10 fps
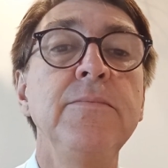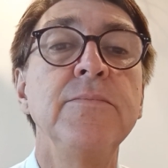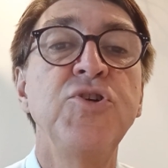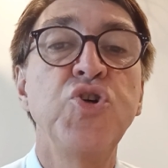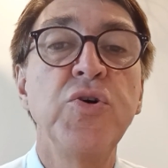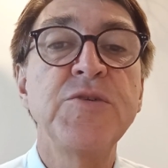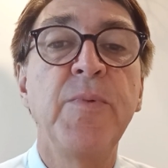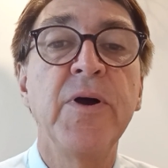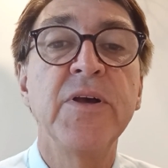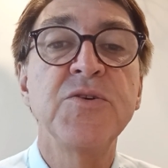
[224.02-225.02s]
Choice
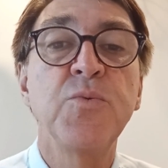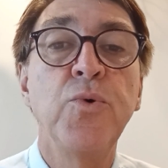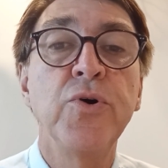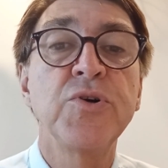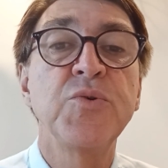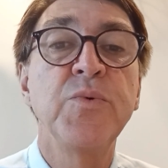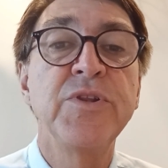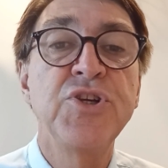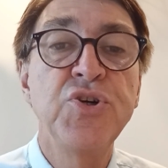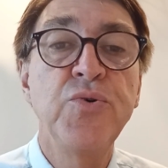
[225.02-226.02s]
bias works
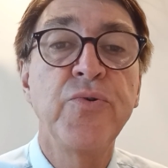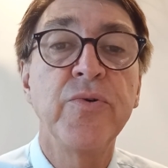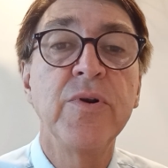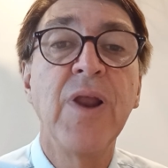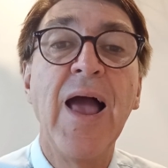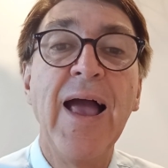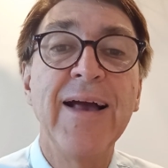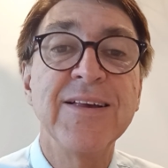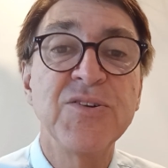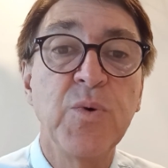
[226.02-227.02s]
with children
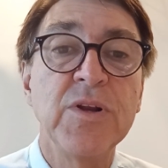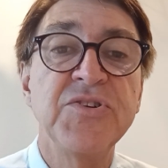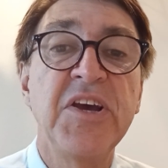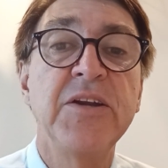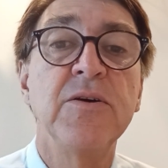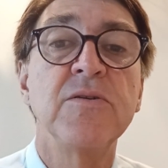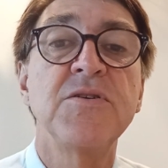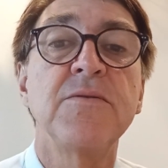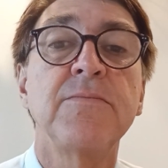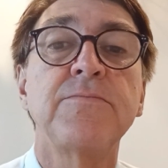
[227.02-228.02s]
as well as
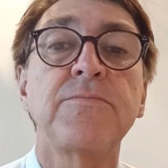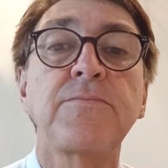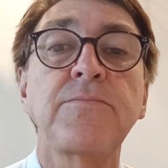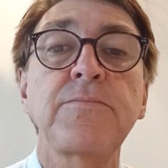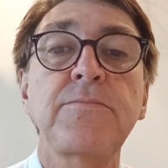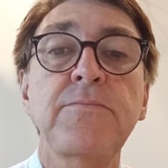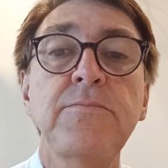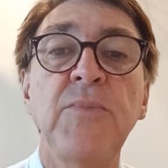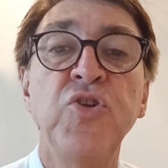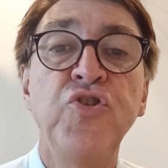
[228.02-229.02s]
adults.
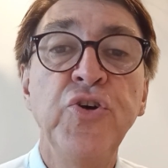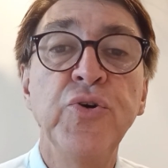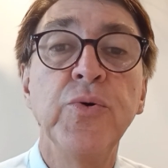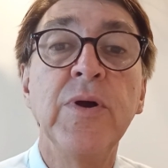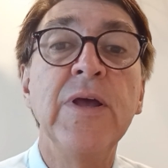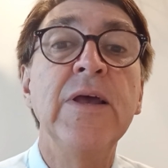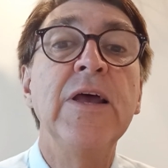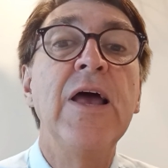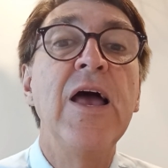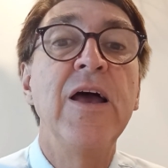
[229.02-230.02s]
2.
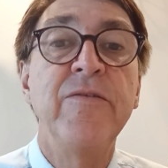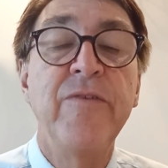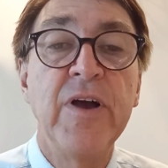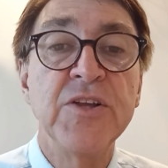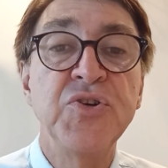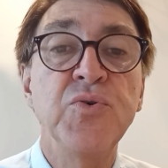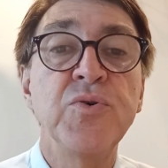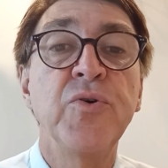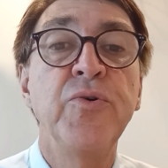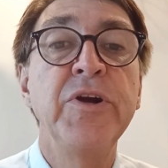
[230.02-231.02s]
Advance your
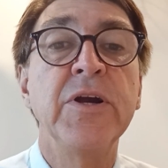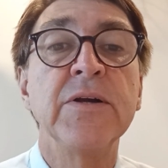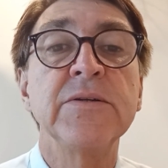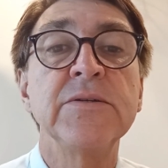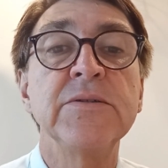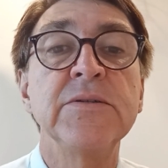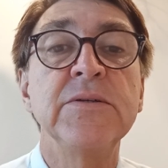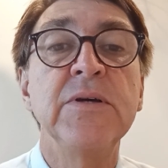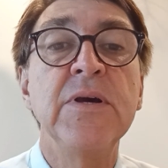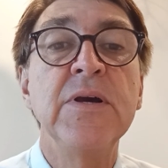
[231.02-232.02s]
career.
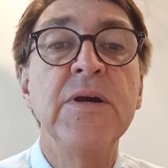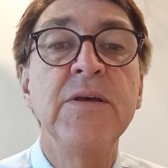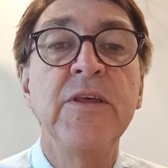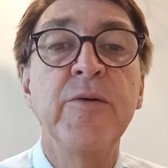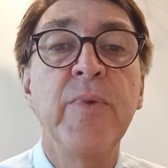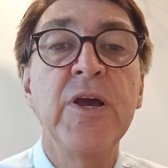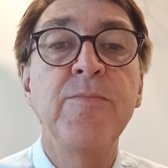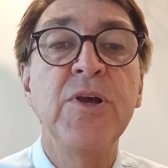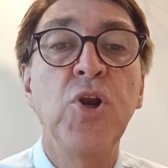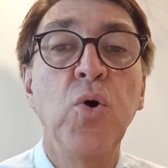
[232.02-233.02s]
There may
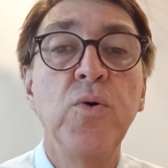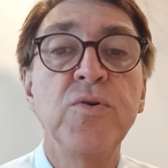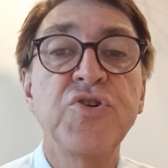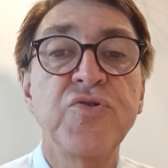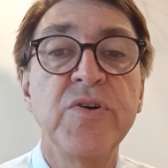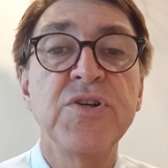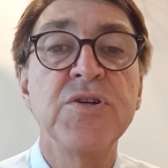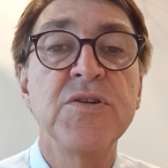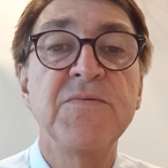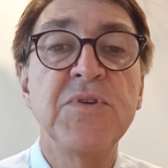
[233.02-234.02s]
be long
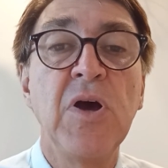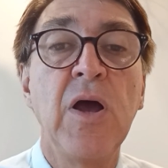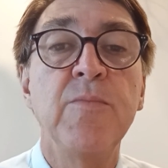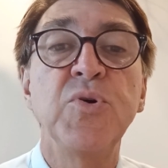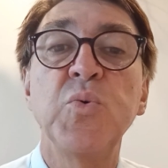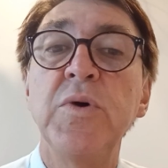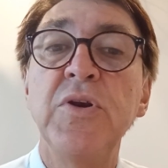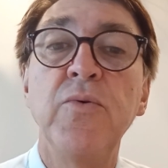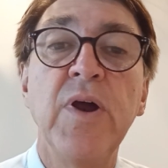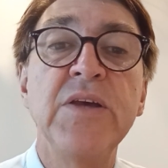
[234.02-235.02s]
stretches of time
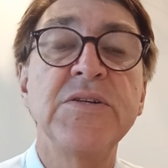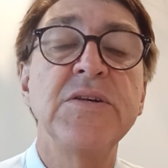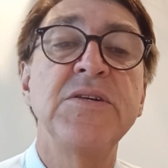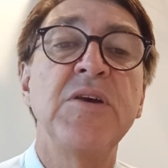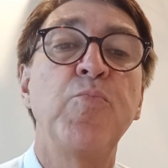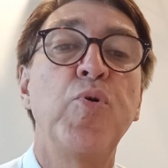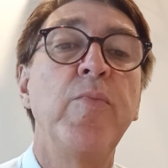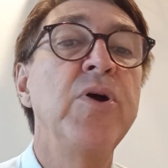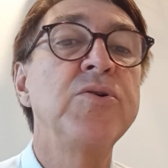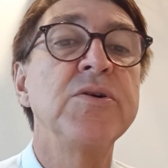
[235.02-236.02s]
between raises and
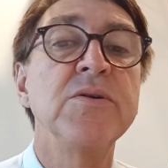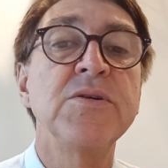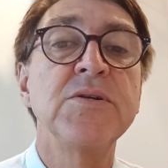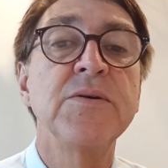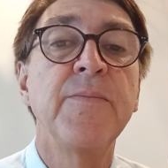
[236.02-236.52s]
promotions.